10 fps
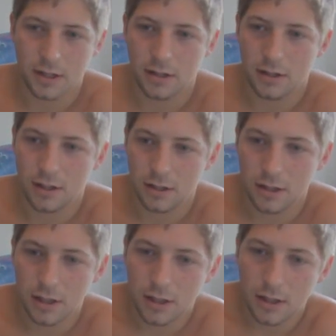it.
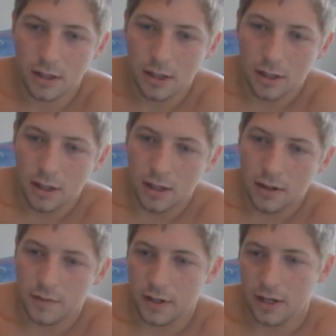
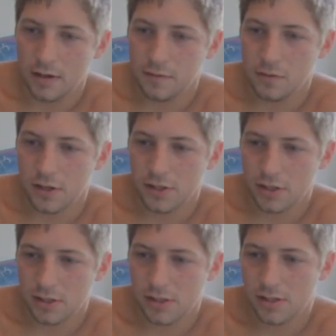If you have
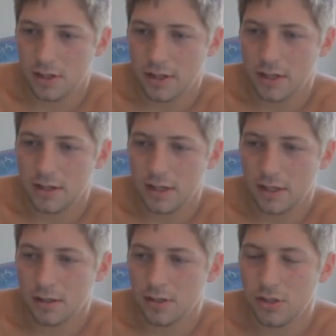questions on
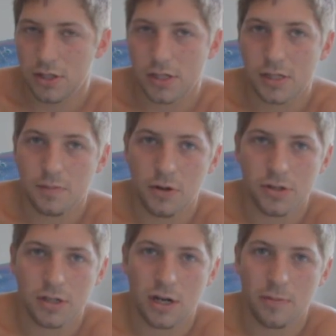anything, just
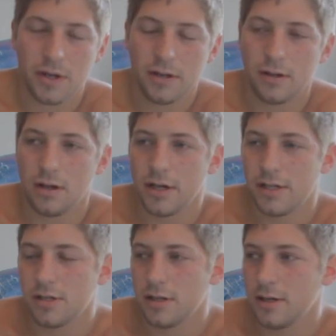post a comment. I'll
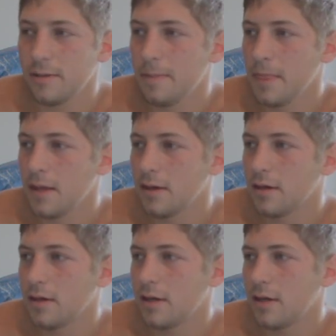answer it.
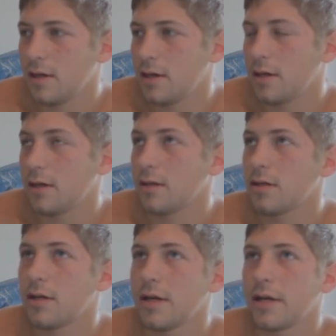And
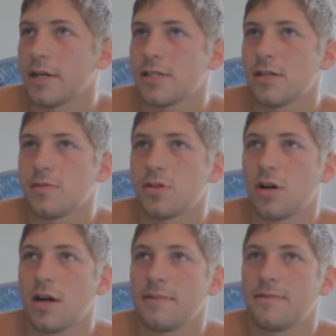I guess
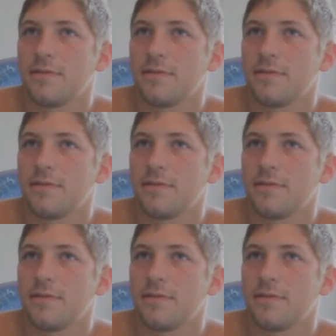subscribe